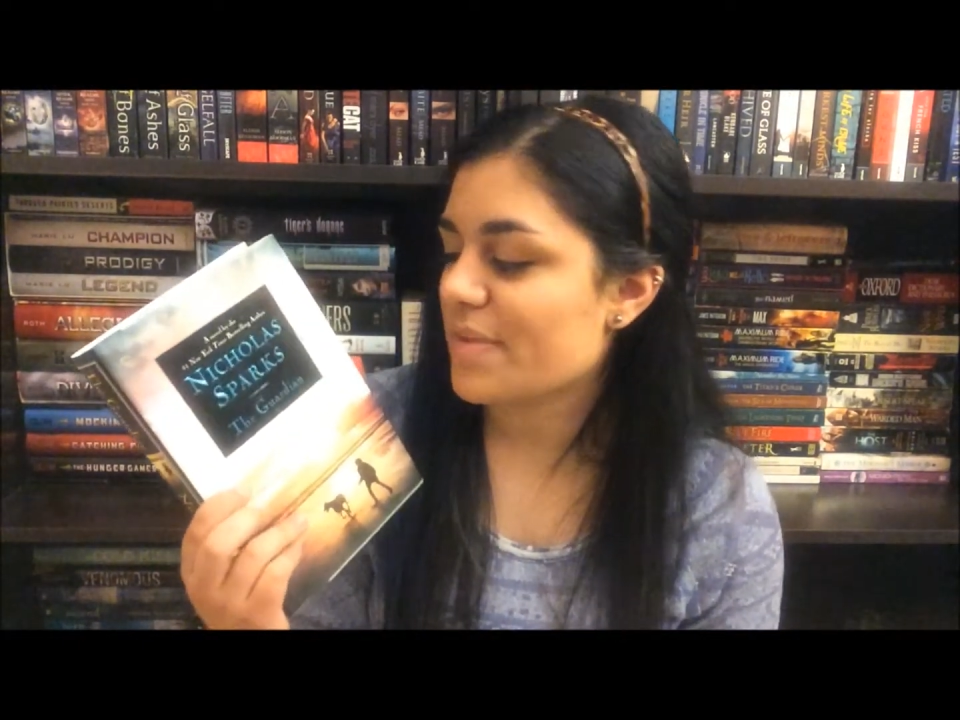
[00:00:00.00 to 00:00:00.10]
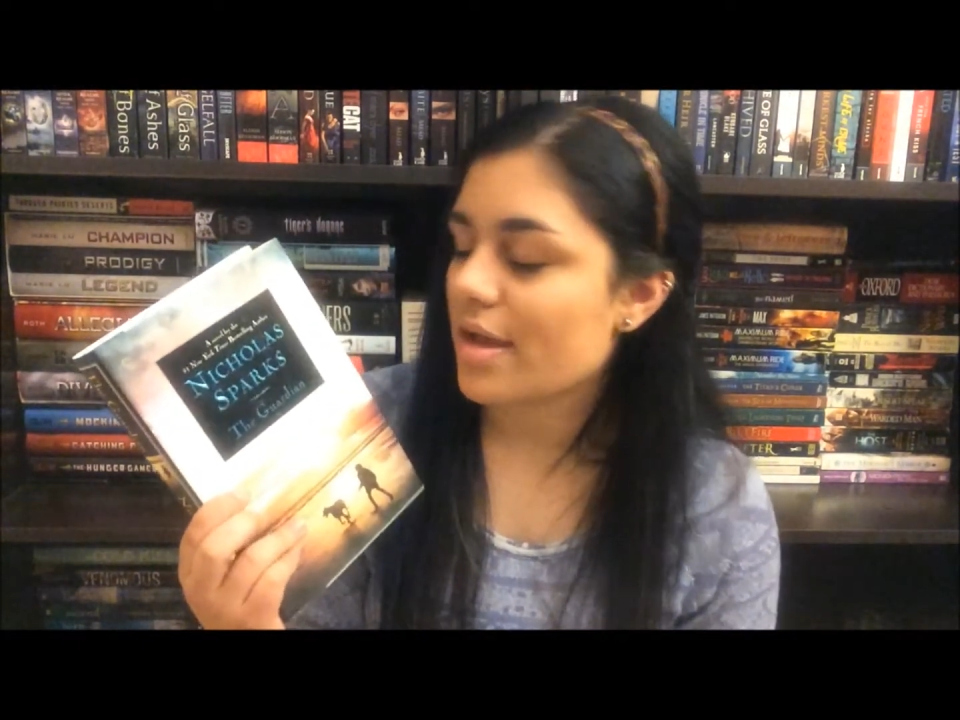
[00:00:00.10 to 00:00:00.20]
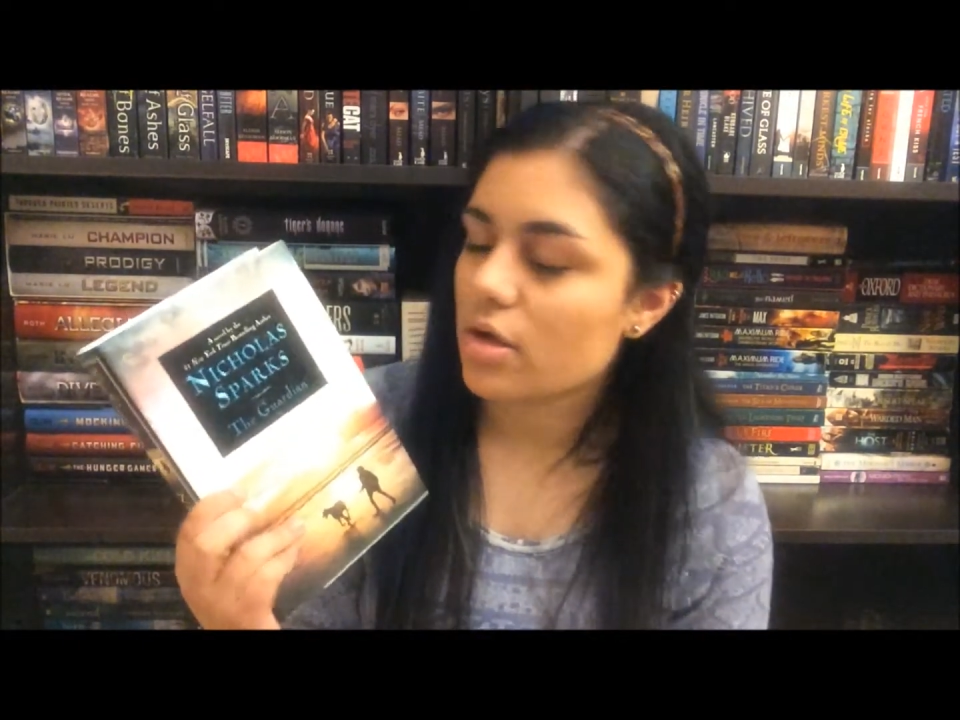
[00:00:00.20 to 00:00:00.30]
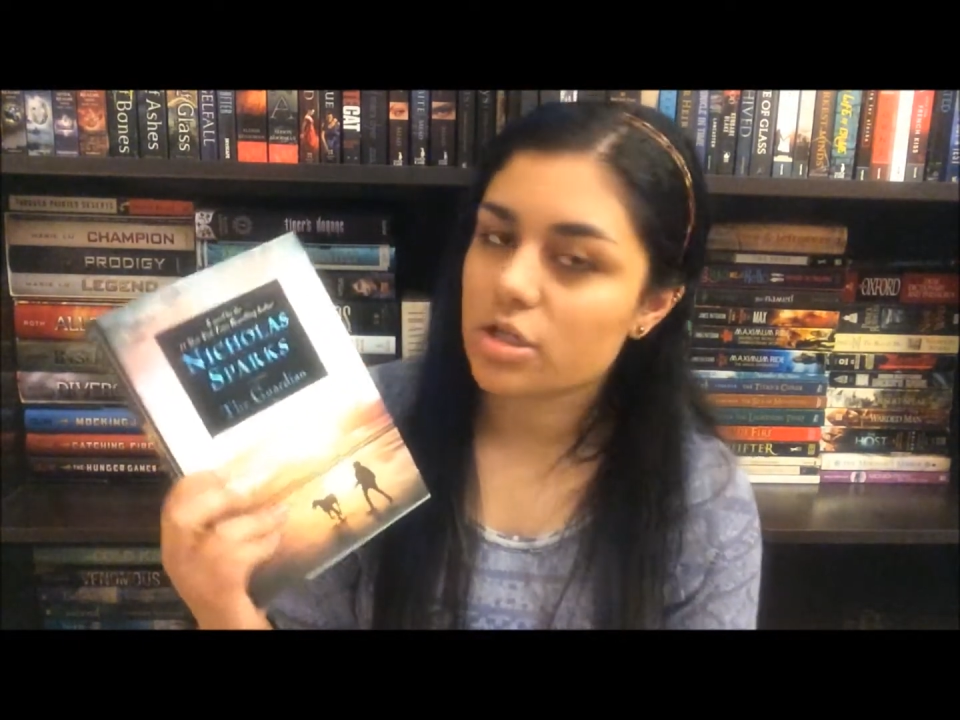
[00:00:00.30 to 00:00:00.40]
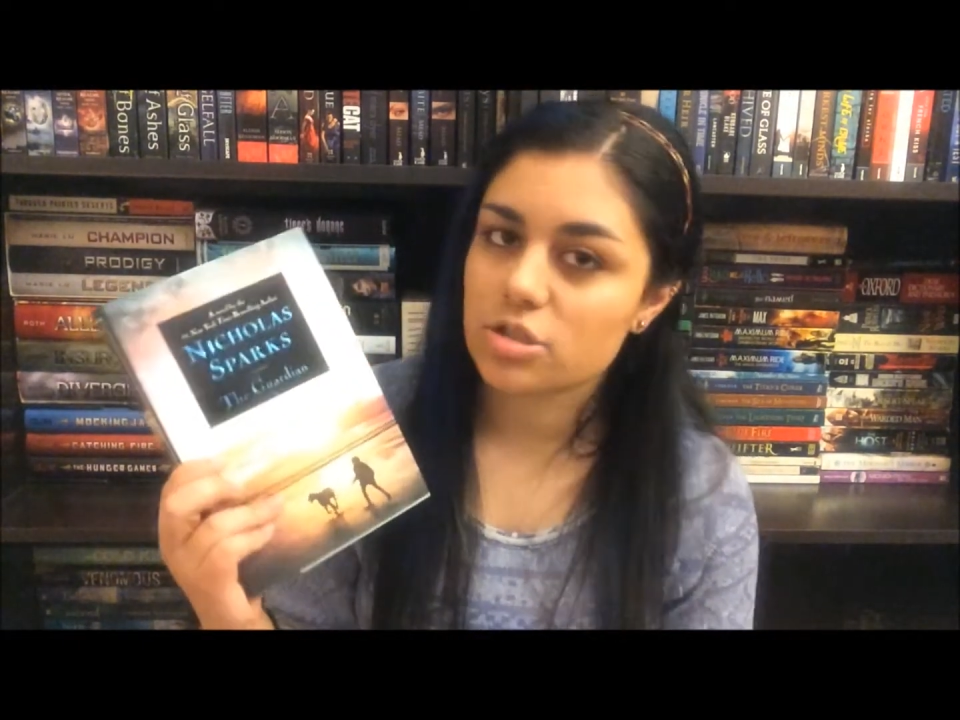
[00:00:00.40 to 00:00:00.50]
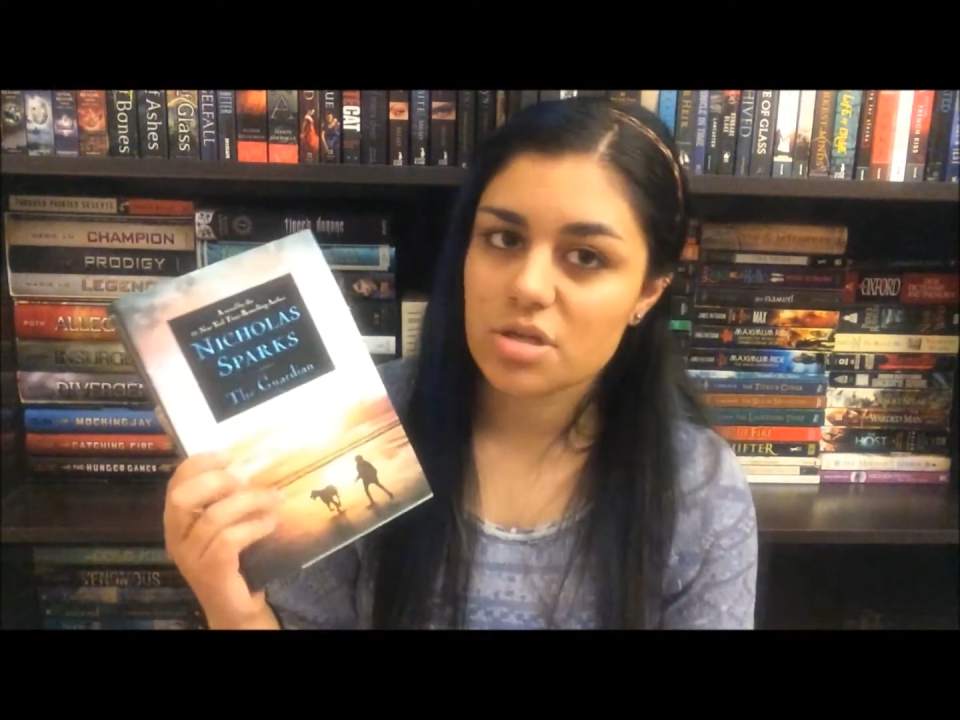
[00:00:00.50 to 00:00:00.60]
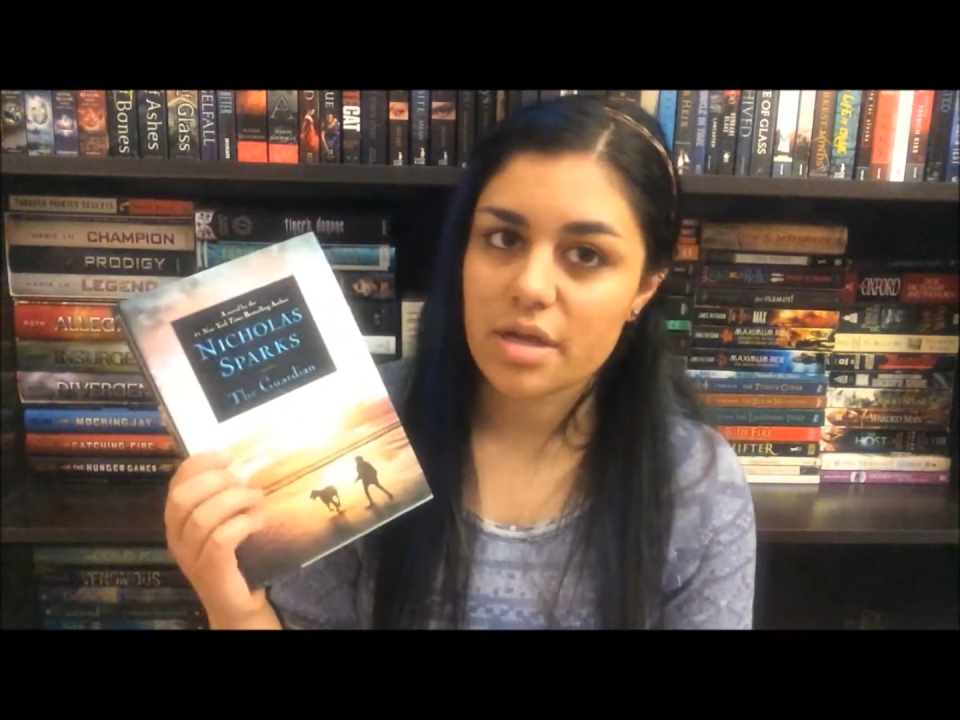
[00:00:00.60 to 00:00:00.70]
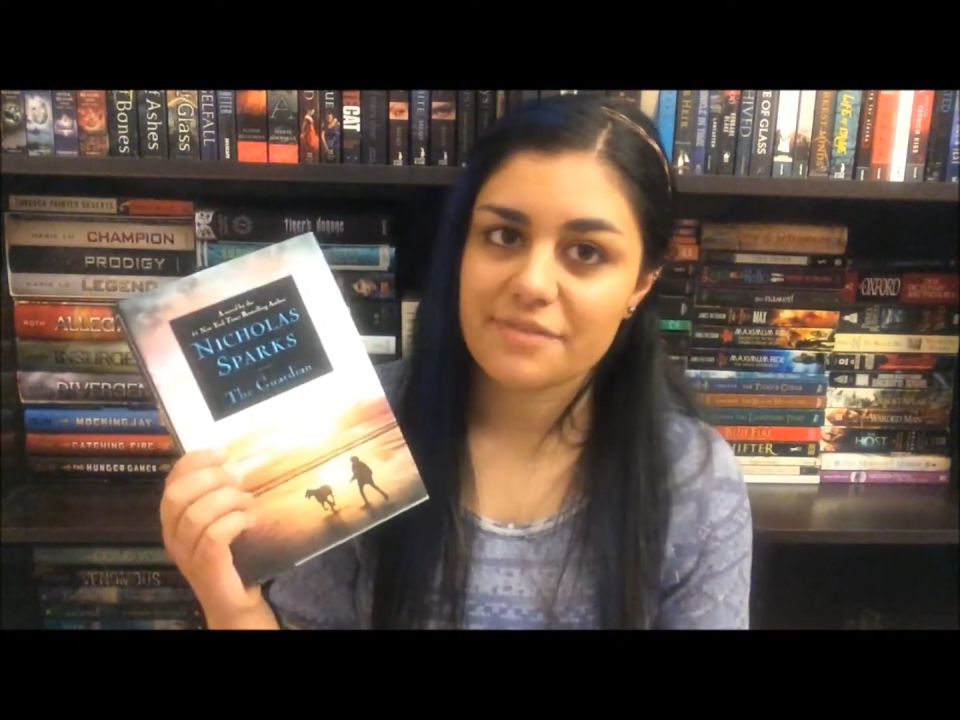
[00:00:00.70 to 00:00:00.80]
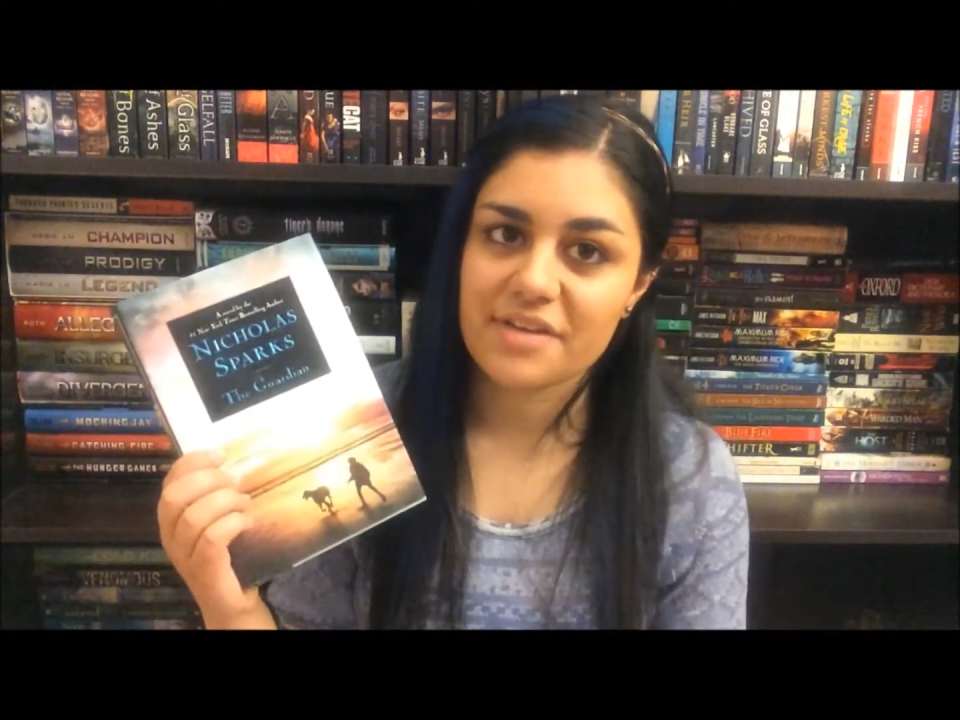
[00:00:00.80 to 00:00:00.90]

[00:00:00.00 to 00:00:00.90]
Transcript: about her trying